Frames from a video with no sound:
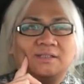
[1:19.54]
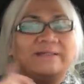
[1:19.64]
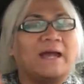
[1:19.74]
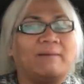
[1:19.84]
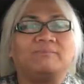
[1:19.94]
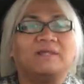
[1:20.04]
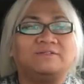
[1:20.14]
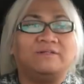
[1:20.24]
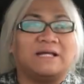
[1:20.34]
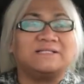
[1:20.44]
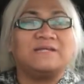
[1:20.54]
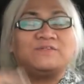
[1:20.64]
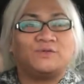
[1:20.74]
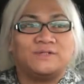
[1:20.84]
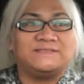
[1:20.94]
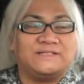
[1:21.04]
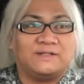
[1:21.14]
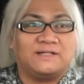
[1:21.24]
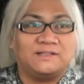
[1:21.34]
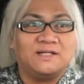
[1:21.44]
yeah. So that's at Victoria's
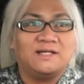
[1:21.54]
Secret.